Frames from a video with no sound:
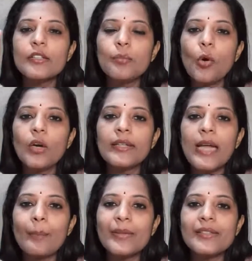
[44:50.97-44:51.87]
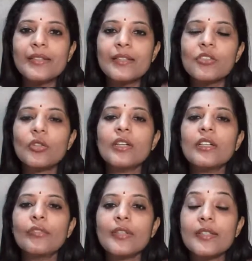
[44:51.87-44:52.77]
small tapping sensation, a
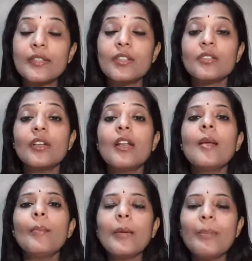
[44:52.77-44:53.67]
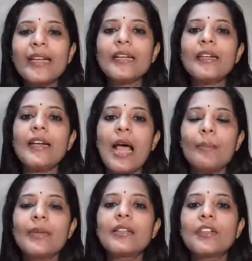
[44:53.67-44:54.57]
different sensation, but make it a
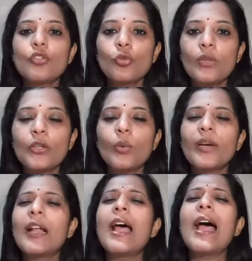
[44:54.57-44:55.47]
habit that you will do it.